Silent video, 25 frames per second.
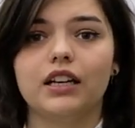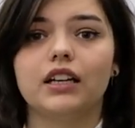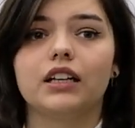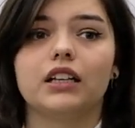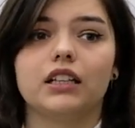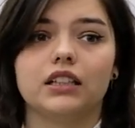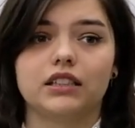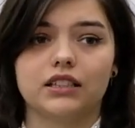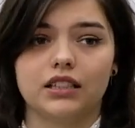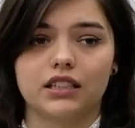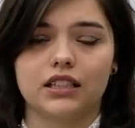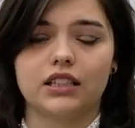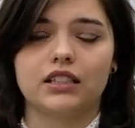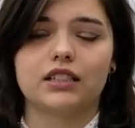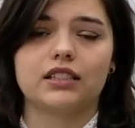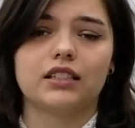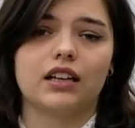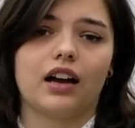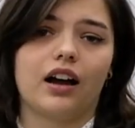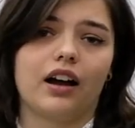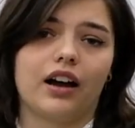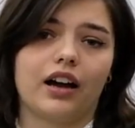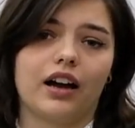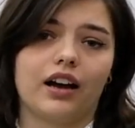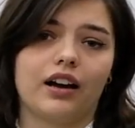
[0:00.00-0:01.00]
It is
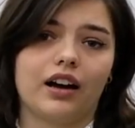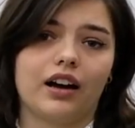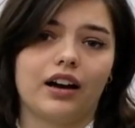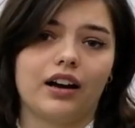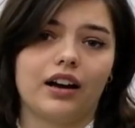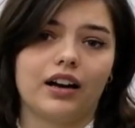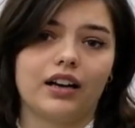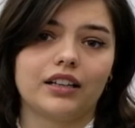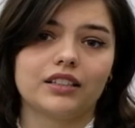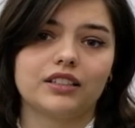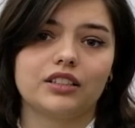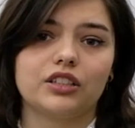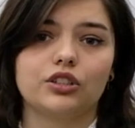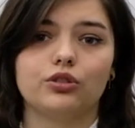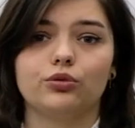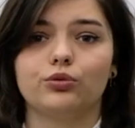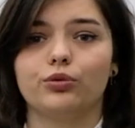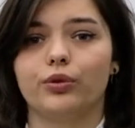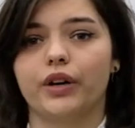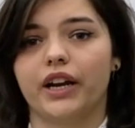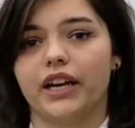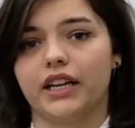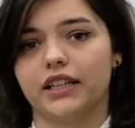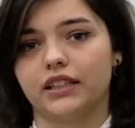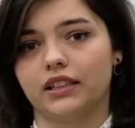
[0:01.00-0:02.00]
an acid
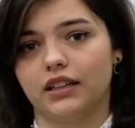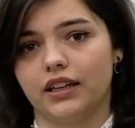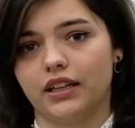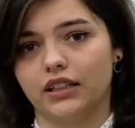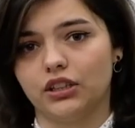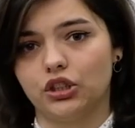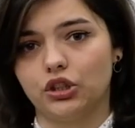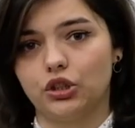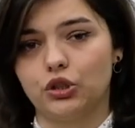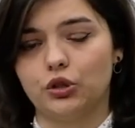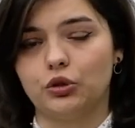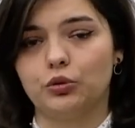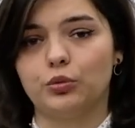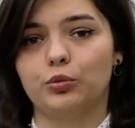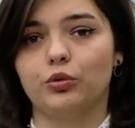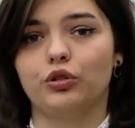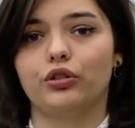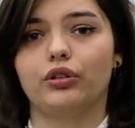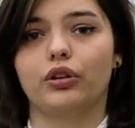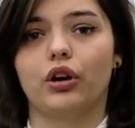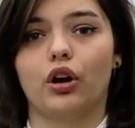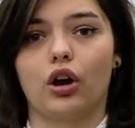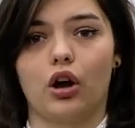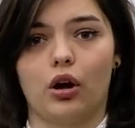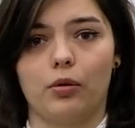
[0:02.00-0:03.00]
rain and tumor
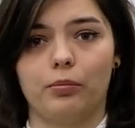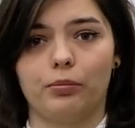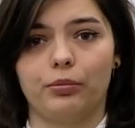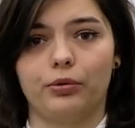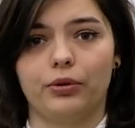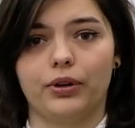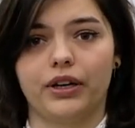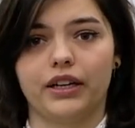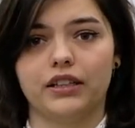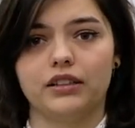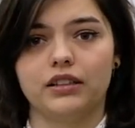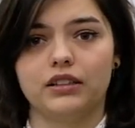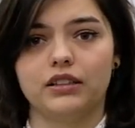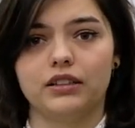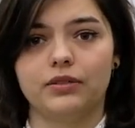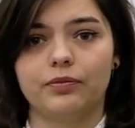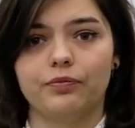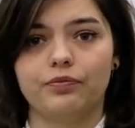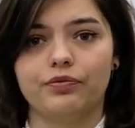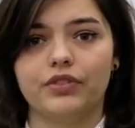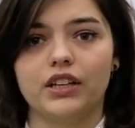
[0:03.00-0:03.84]
component.